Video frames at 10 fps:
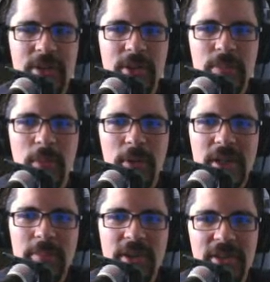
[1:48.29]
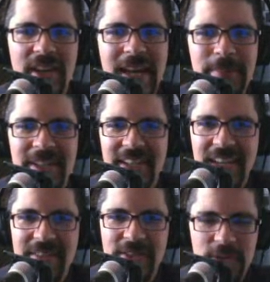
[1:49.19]
Good morning, brother. Happy to
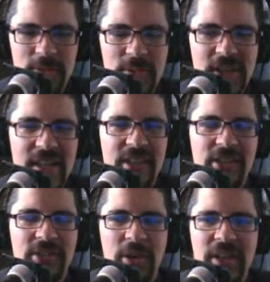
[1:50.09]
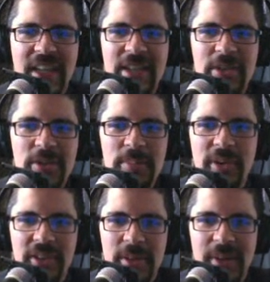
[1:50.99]
have you starting a new
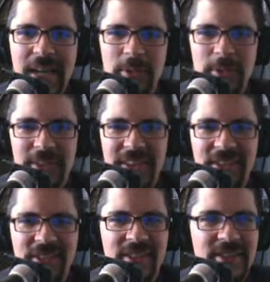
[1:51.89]
book of the Bible with us.